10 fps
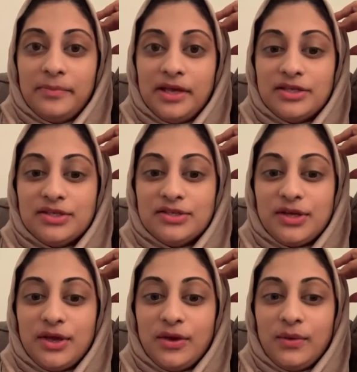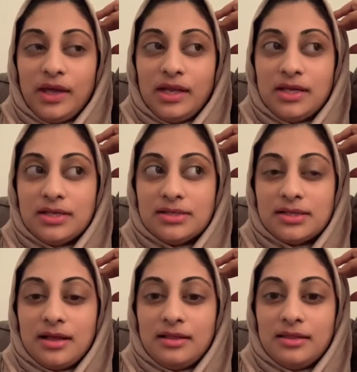So it is
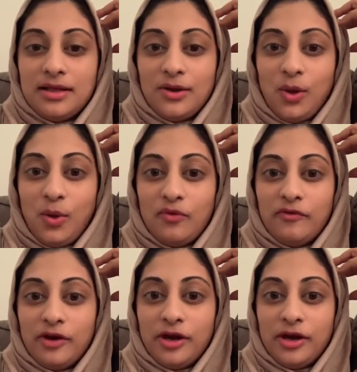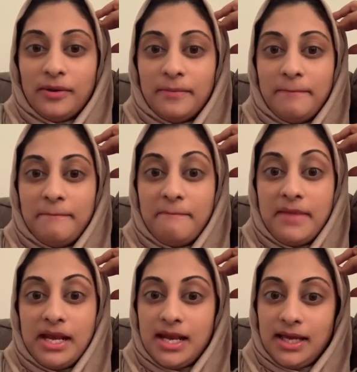a little over
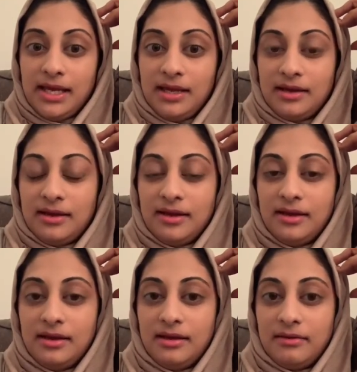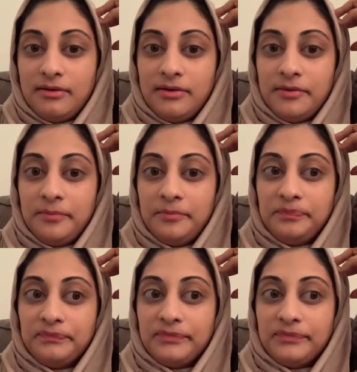midnight, um,